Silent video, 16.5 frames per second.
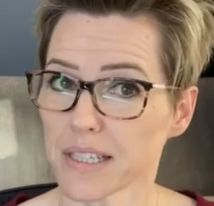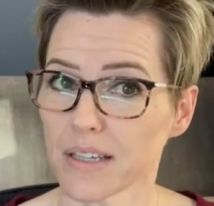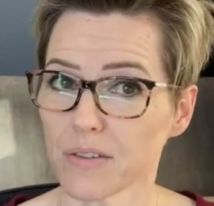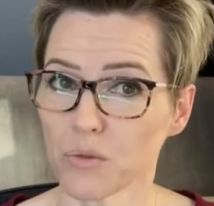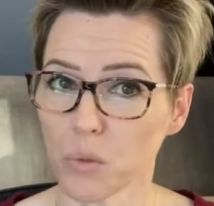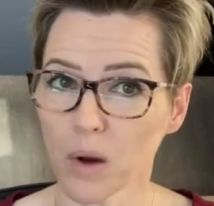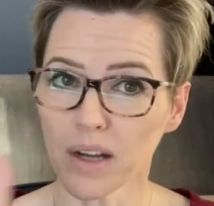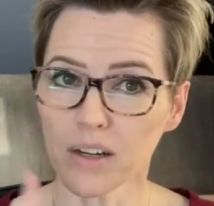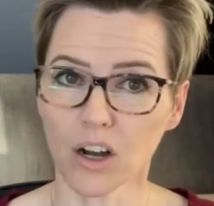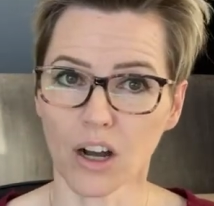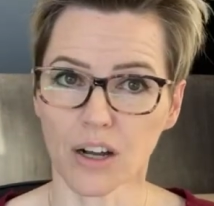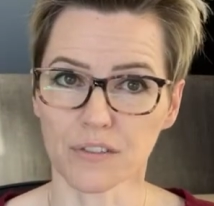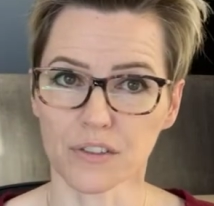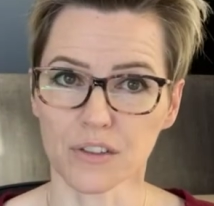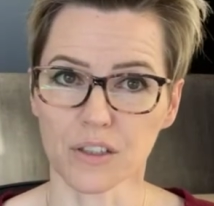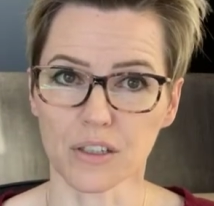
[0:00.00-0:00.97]
my buyer
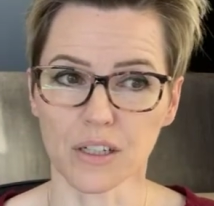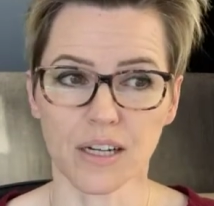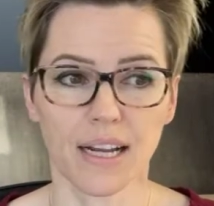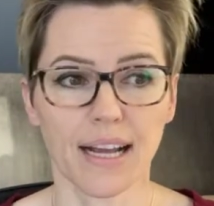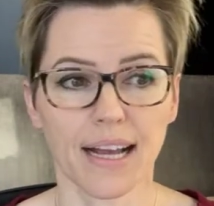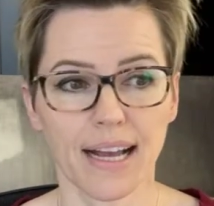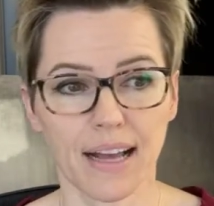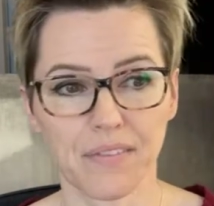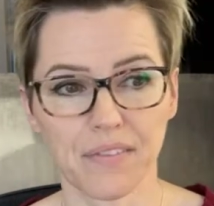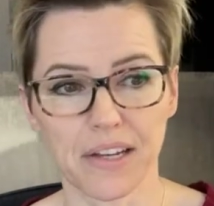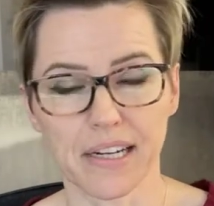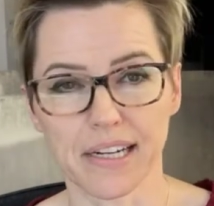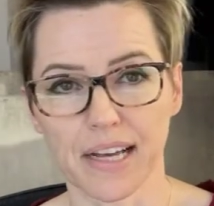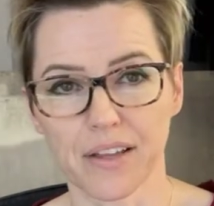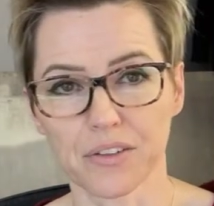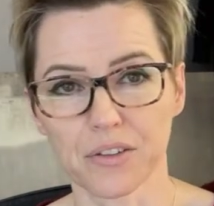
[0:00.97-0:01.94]
wants to put in an
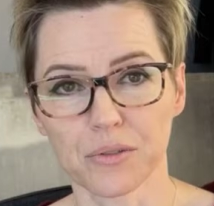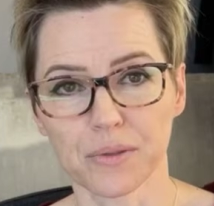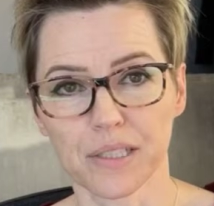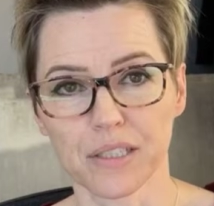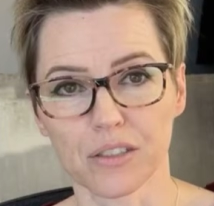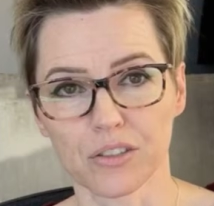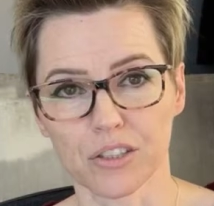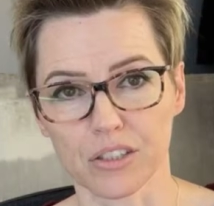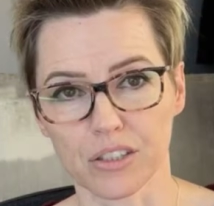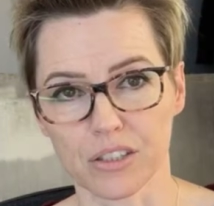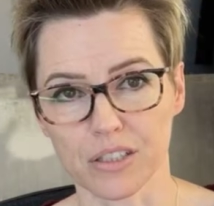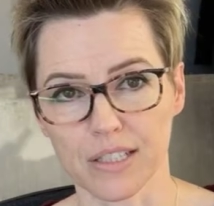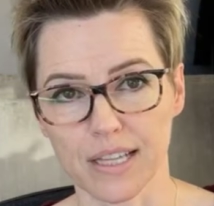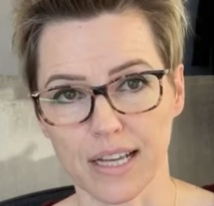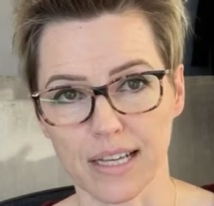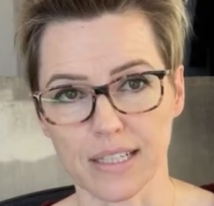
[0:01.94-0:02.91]
offer and it'll be this
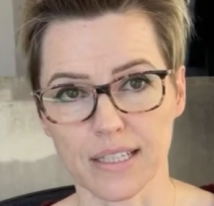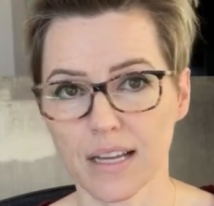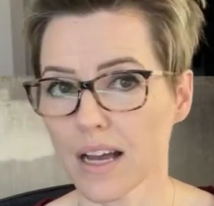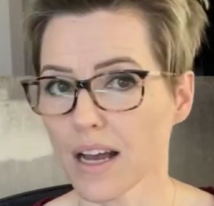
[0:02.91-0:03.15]
much money